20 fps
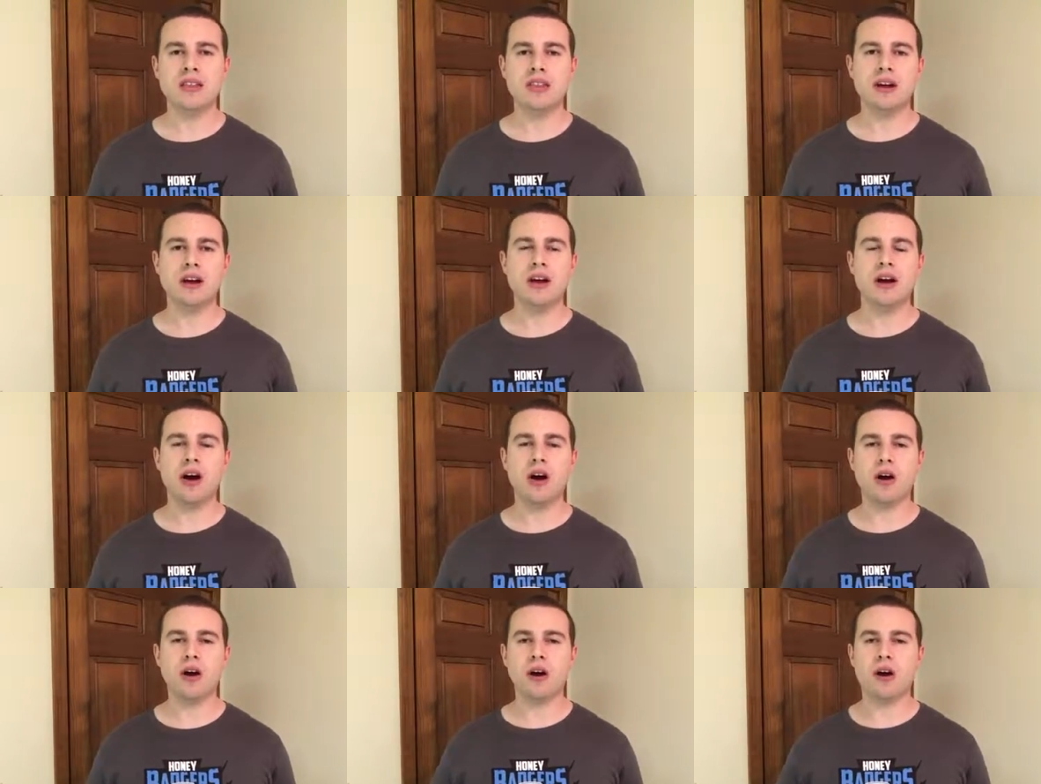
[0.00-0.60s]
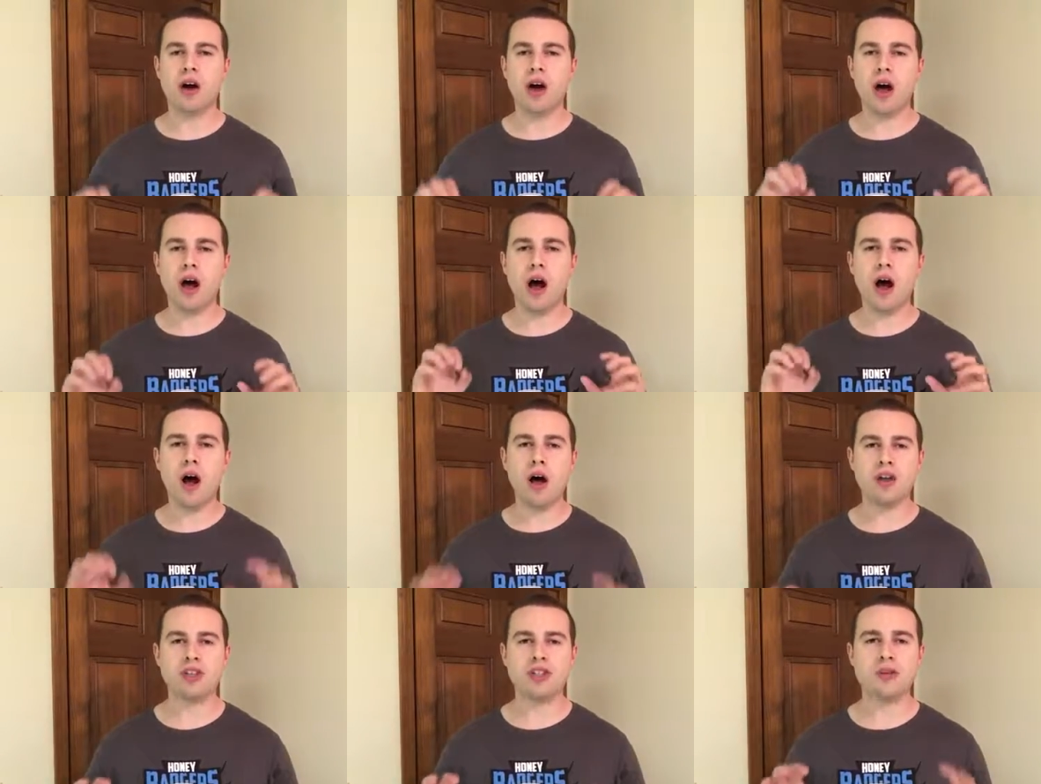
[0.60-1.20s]
There are
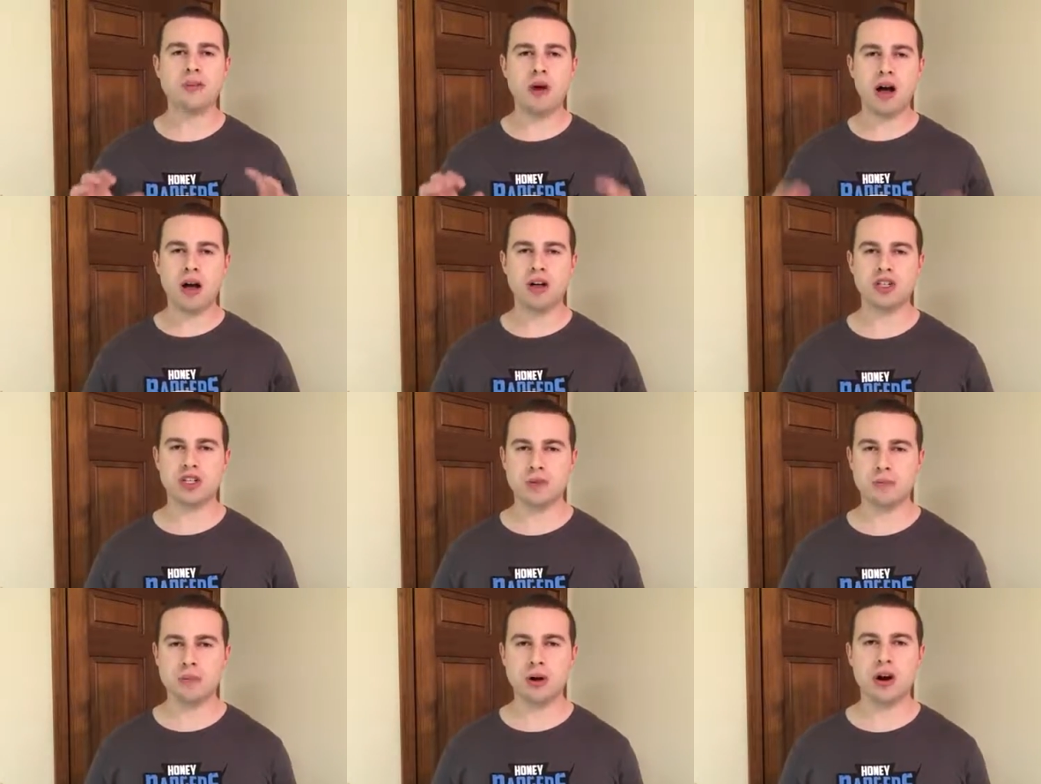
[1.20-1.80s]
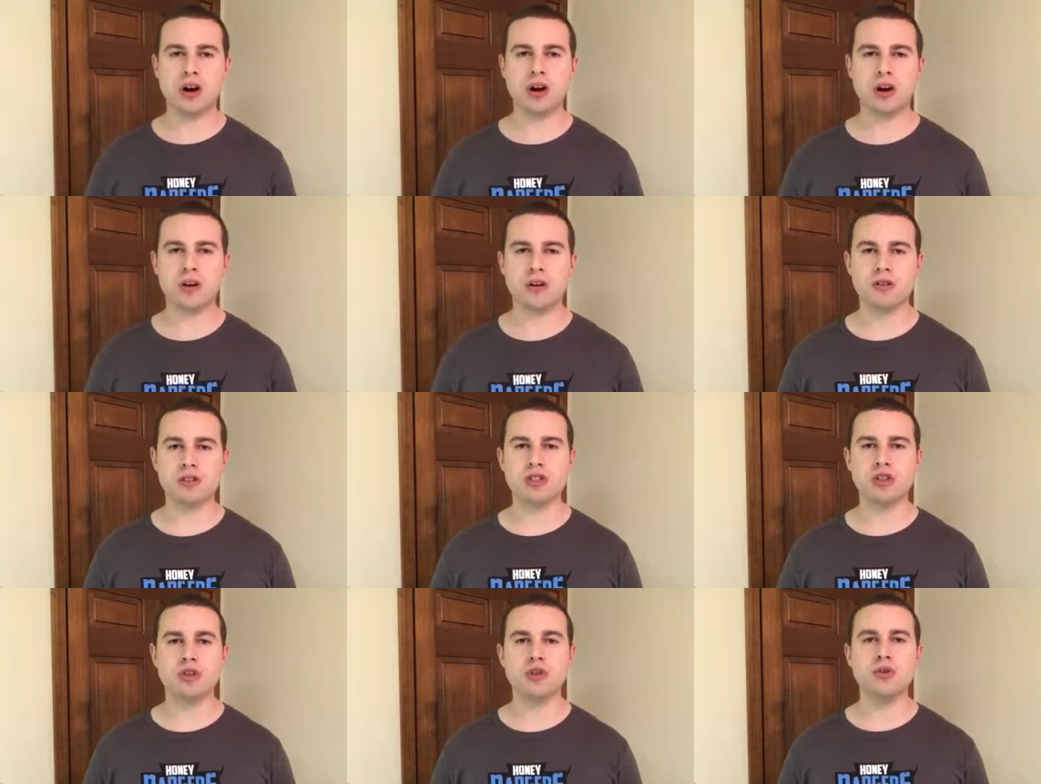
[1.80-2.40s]
awesome, awesome
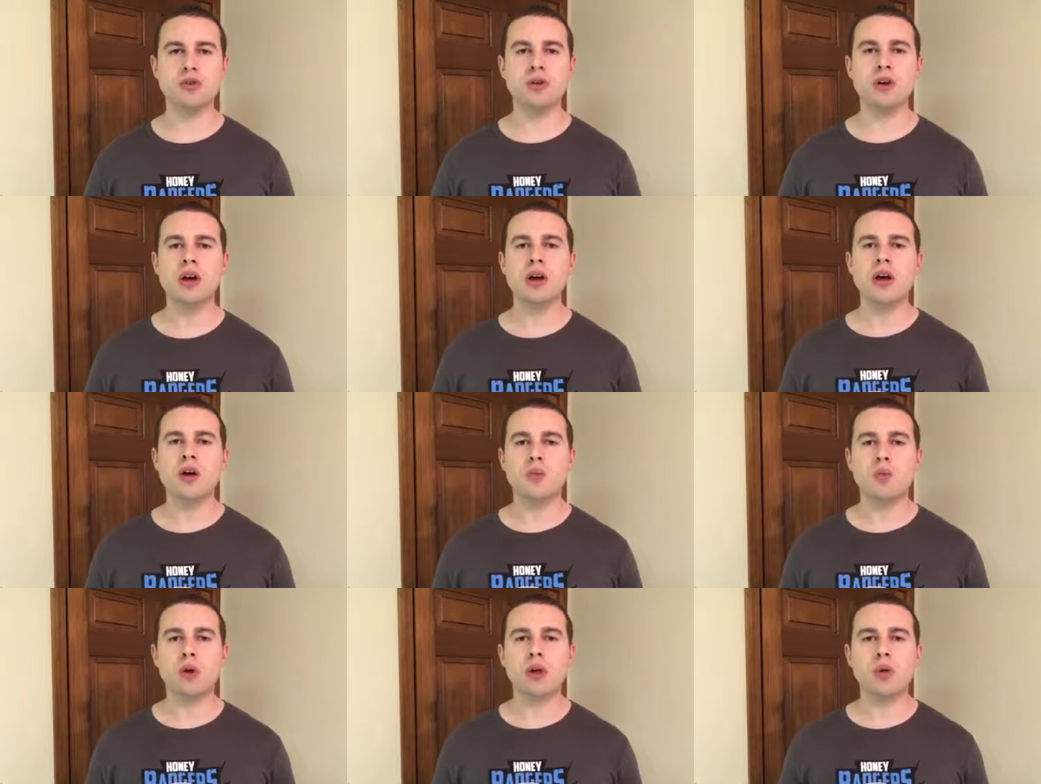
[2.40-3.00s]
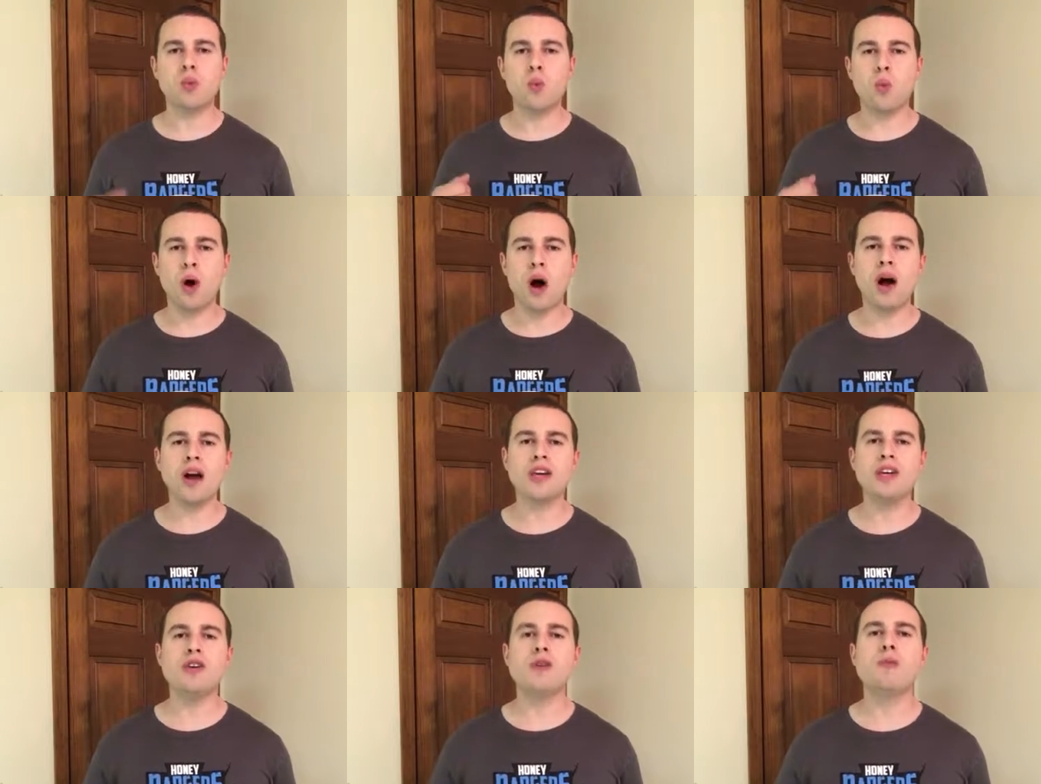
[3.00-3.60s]
marketers who will
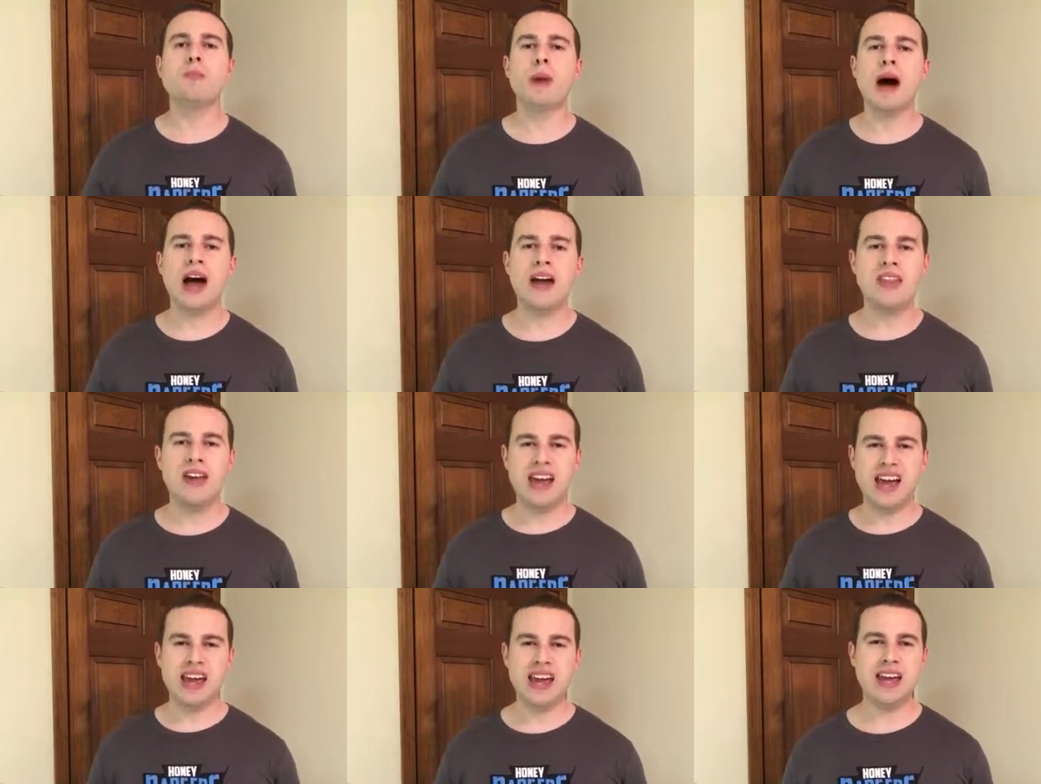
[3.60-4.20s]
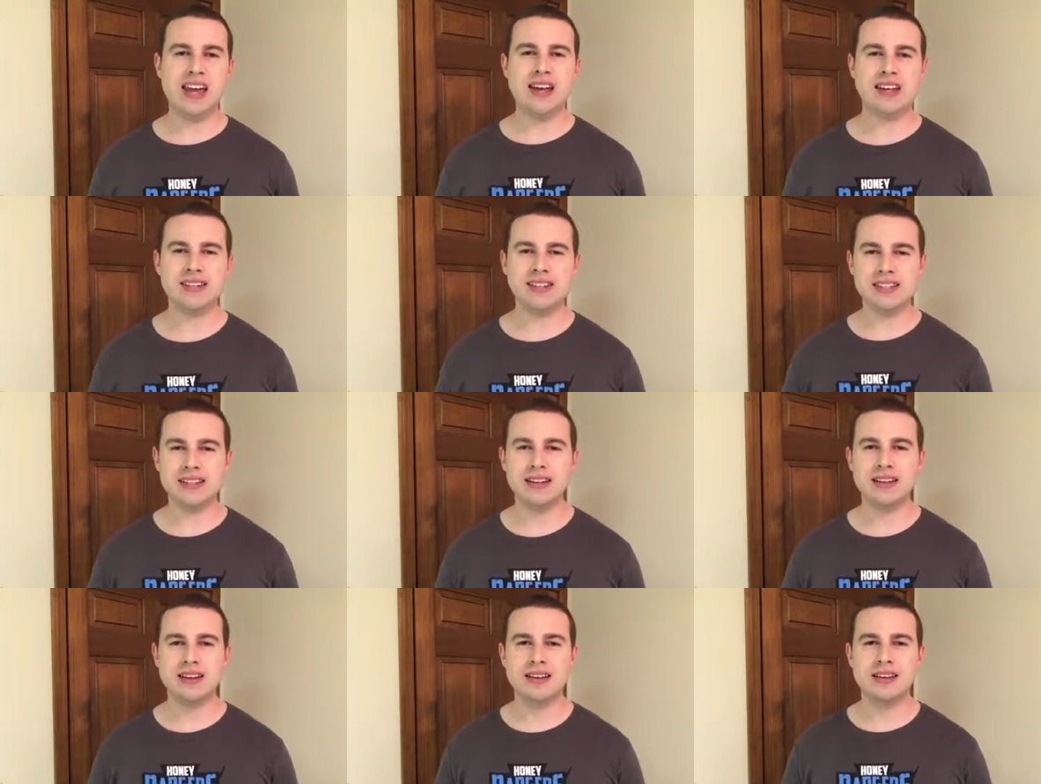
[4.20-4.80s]
walk you by the hand